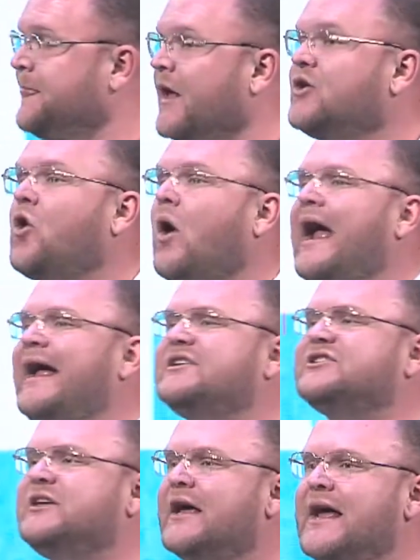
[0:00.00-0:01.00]

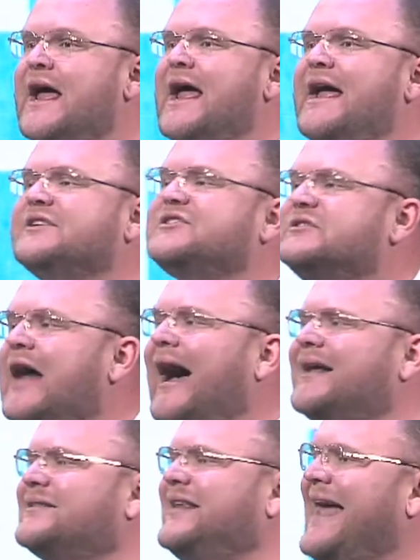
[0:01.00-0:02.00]
Grace is
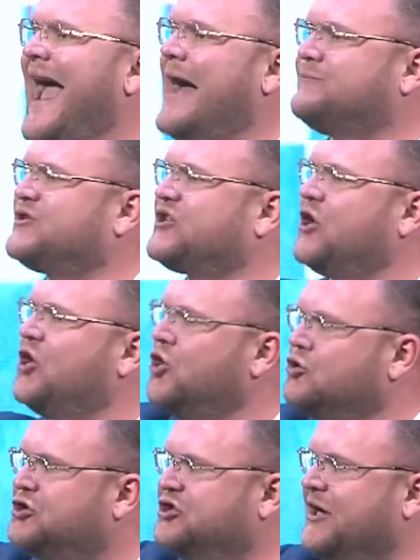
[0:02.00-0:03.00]
not the
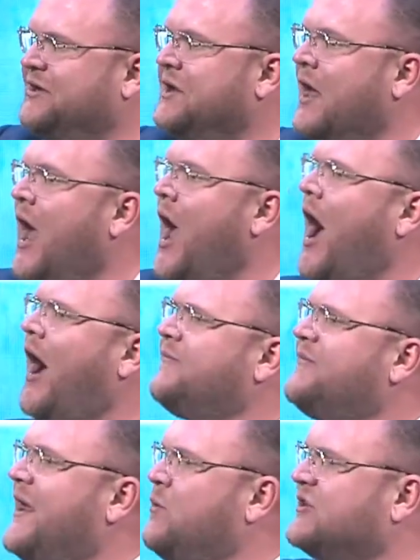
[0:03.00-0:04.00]
absolution of
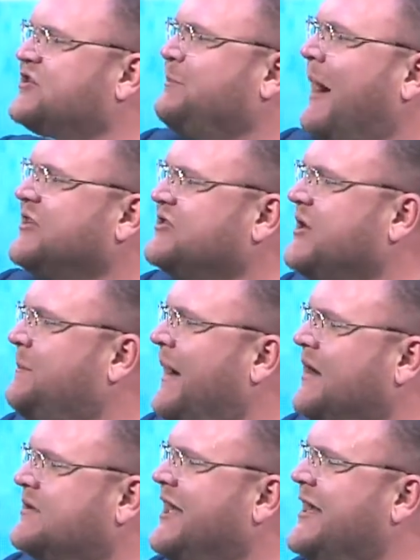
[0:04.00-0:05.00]
the
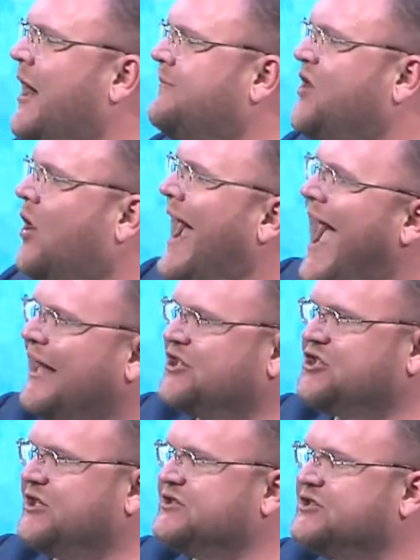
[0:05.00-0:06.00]
responsibility of your
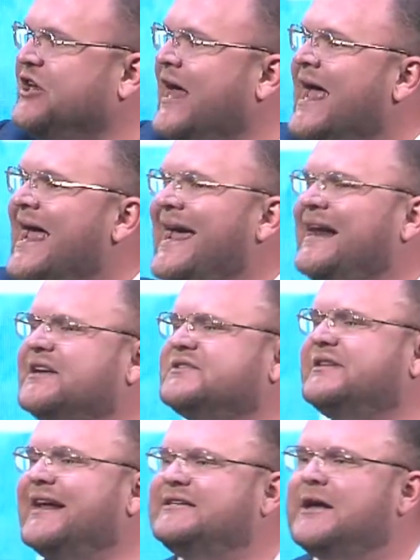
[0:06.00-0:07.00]
actions. It is
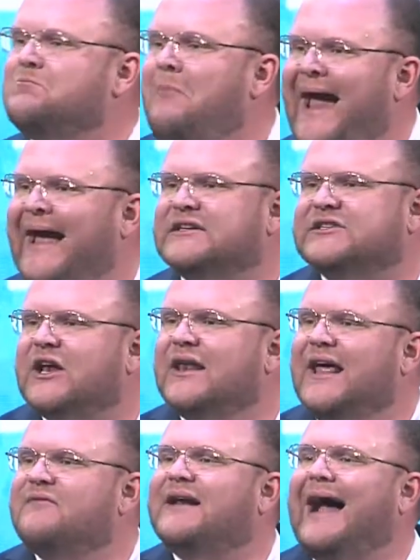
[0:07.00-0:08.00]
the demand to
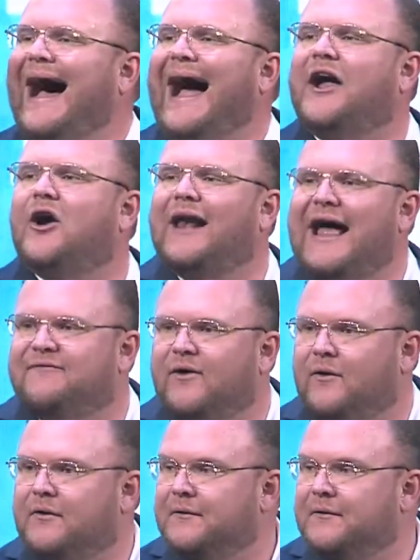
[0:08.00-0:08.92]
live at a higher level.